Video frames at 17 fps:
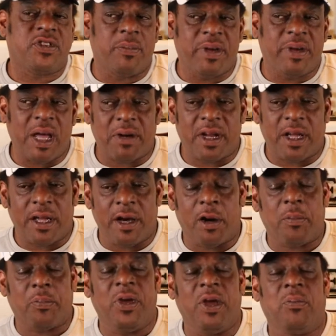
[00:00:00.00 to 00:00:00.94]
to be able to
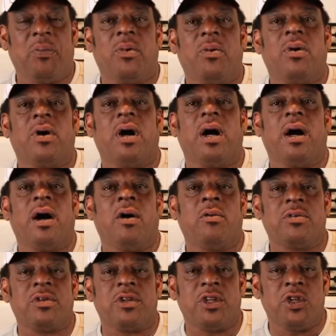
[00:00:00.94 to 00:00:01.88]
help people
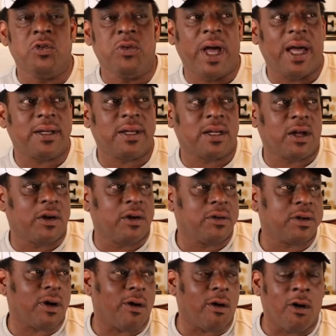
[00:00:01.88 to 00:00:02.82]
on, you had to
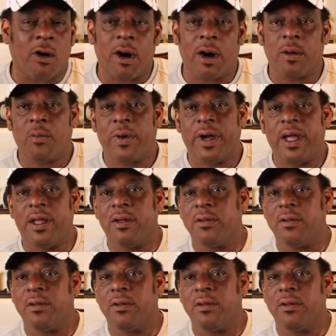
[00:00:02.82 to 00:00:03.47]
learn the hard way.